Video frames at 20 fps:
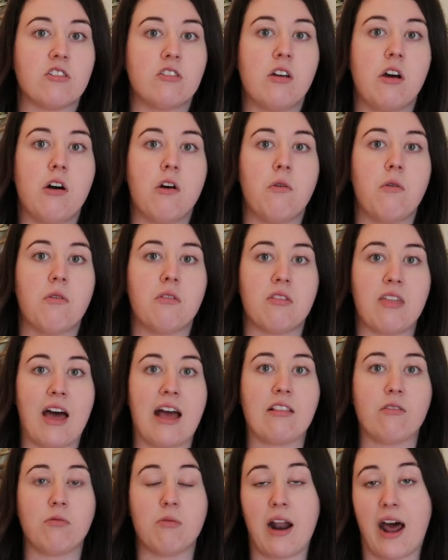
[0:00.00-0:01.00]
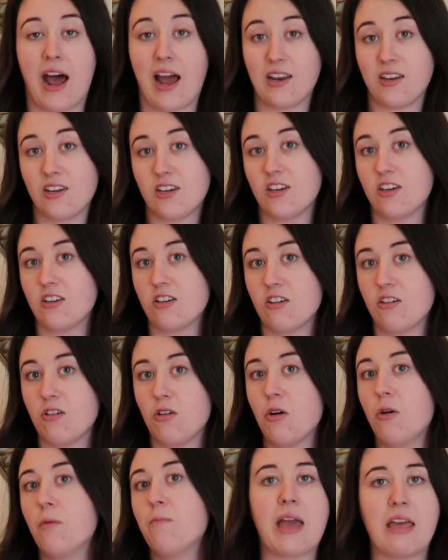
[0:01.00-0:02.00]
so that's what I tend to do.